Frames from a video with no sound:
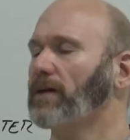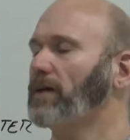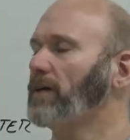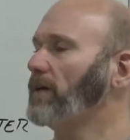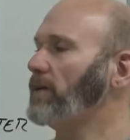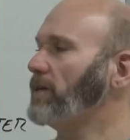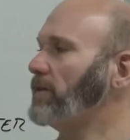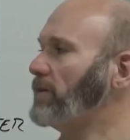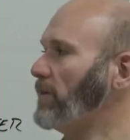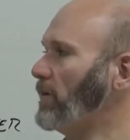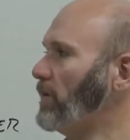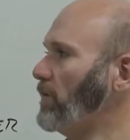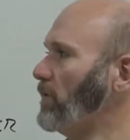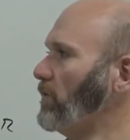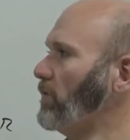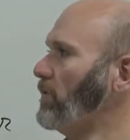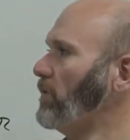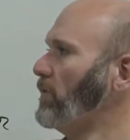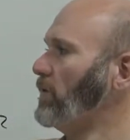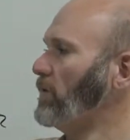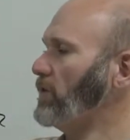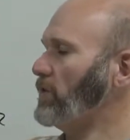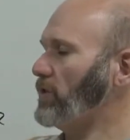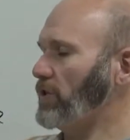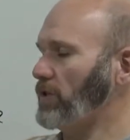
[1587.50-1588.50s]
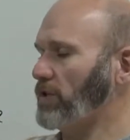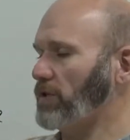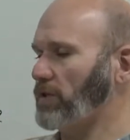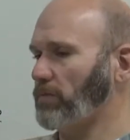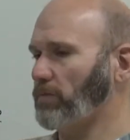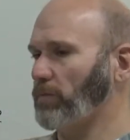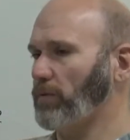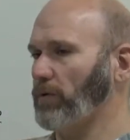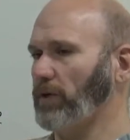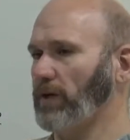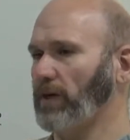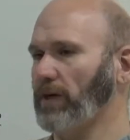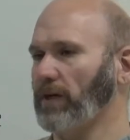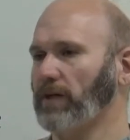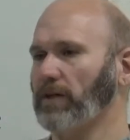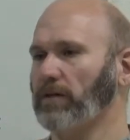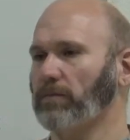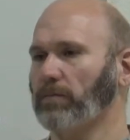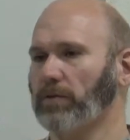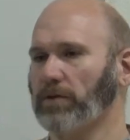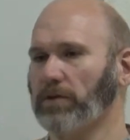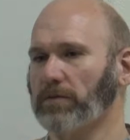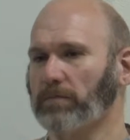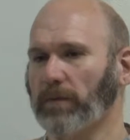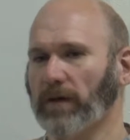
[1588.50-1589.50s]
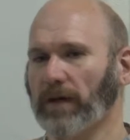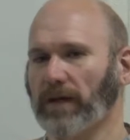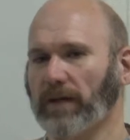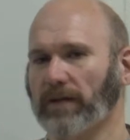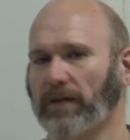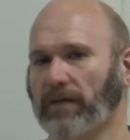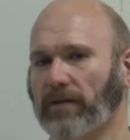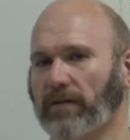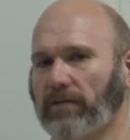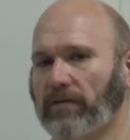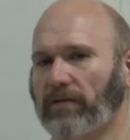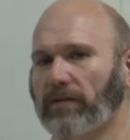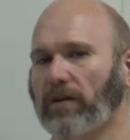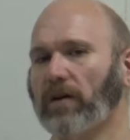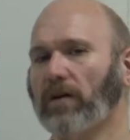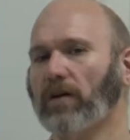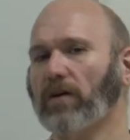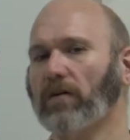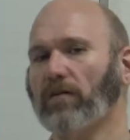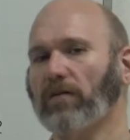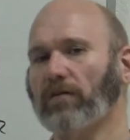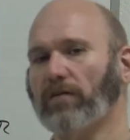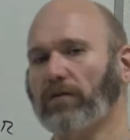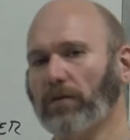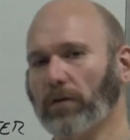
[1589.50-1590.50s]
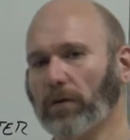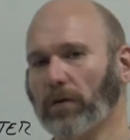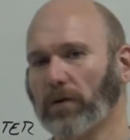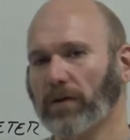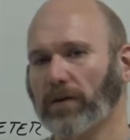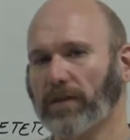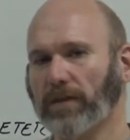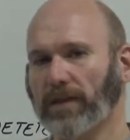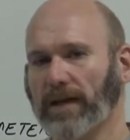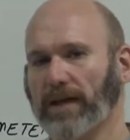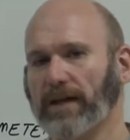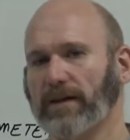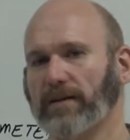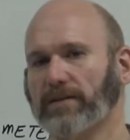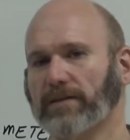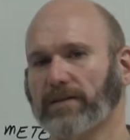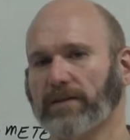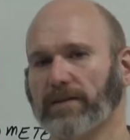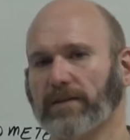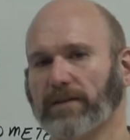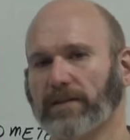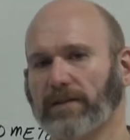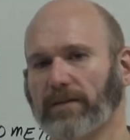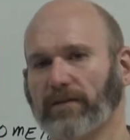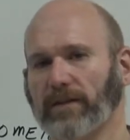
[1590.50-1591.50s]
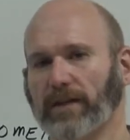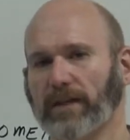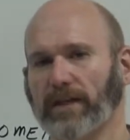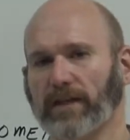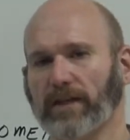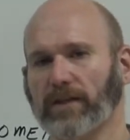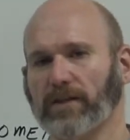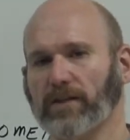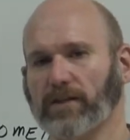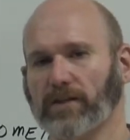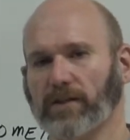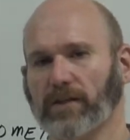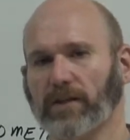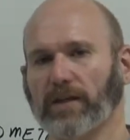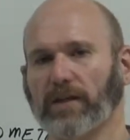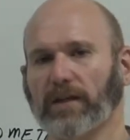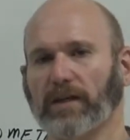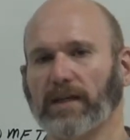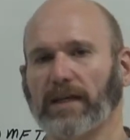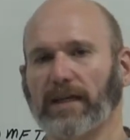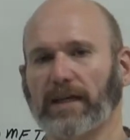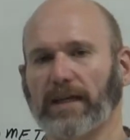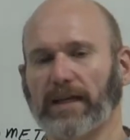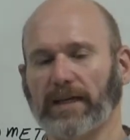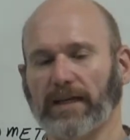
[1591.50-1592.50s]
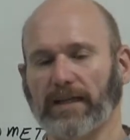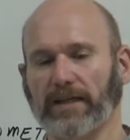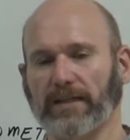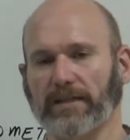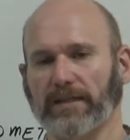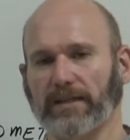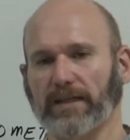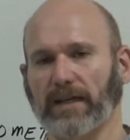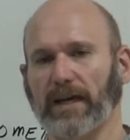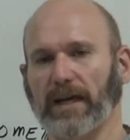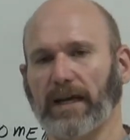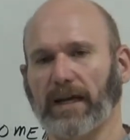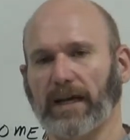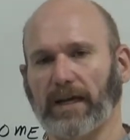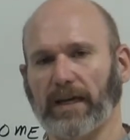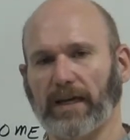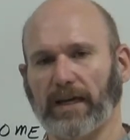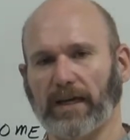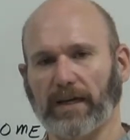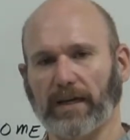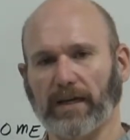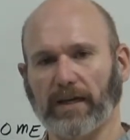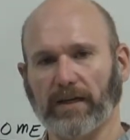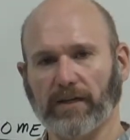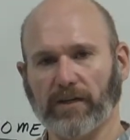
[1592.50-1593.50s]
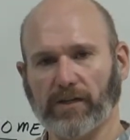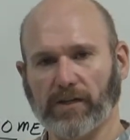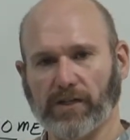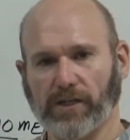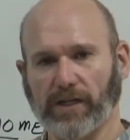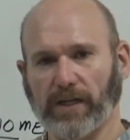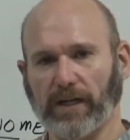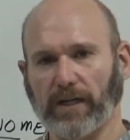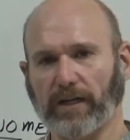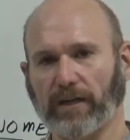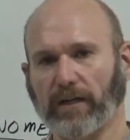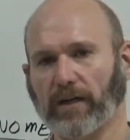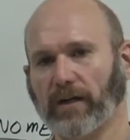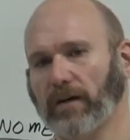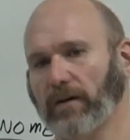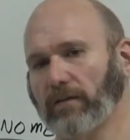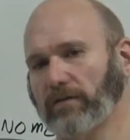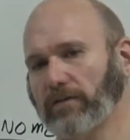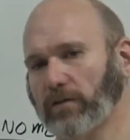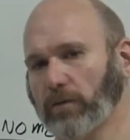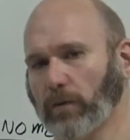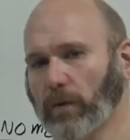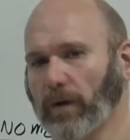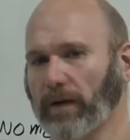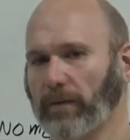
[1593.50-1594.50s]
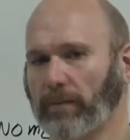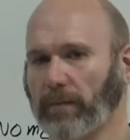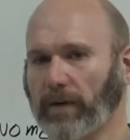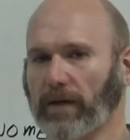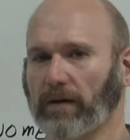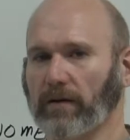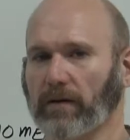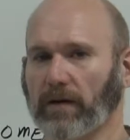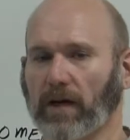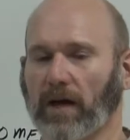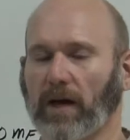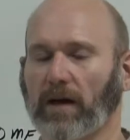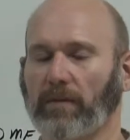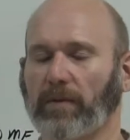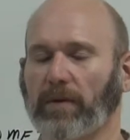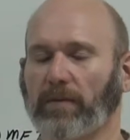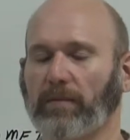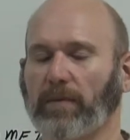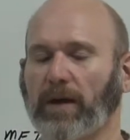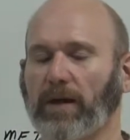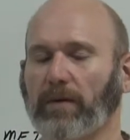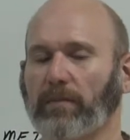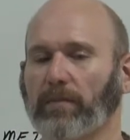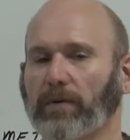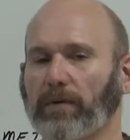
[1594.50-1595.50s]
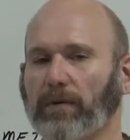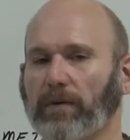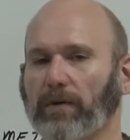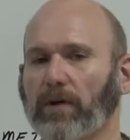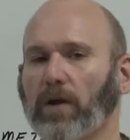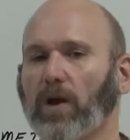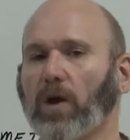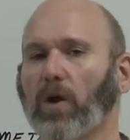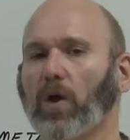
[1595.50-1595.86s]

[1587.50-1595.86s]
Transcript: So just to put it into perspective, 4/1000ths of an inch is a sheet of 20-pound copy paper.